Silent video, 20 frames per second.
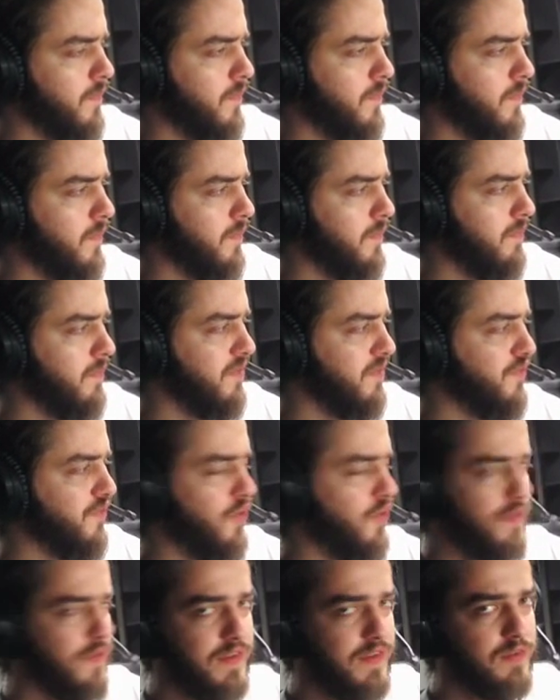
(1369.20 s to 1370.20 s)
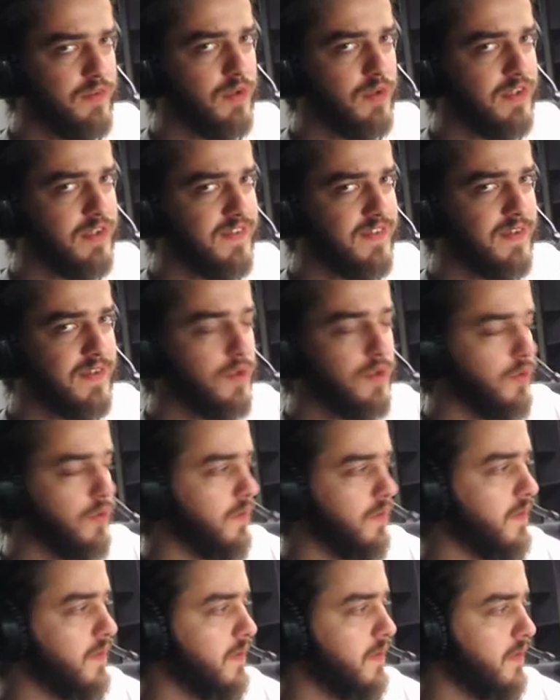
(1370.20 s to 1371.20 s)
before this one is
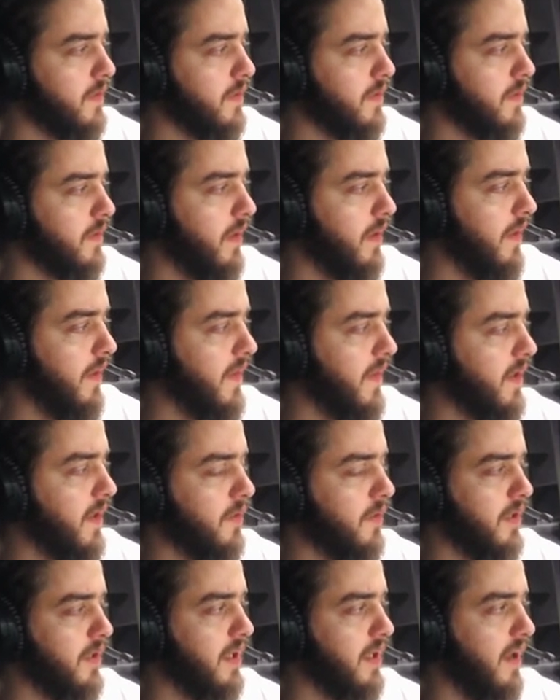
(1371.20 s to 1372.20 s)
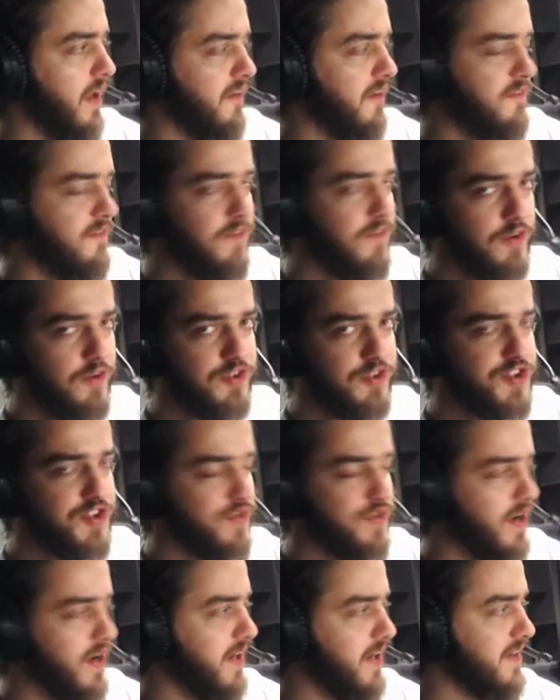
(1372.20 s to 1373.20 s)
good, I think you need like 4
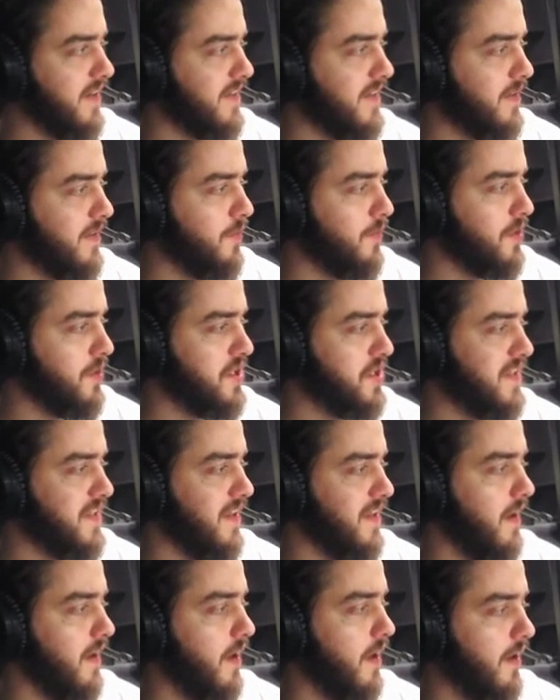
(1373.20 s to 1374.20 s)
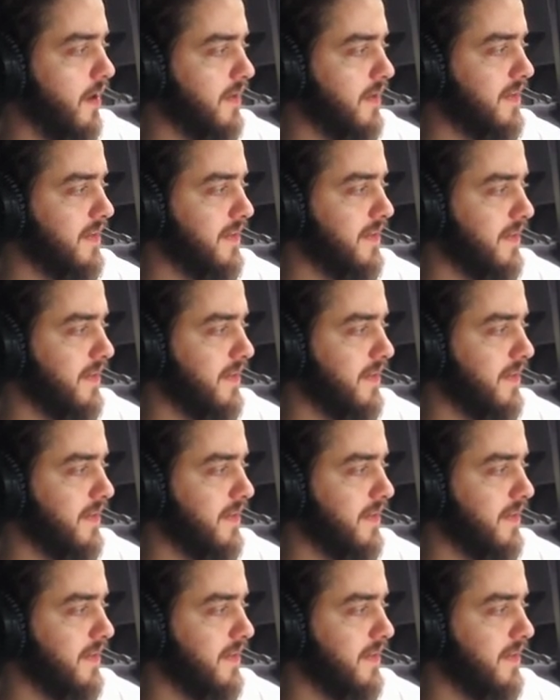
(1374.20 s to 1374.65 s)
shrines, which is a lot.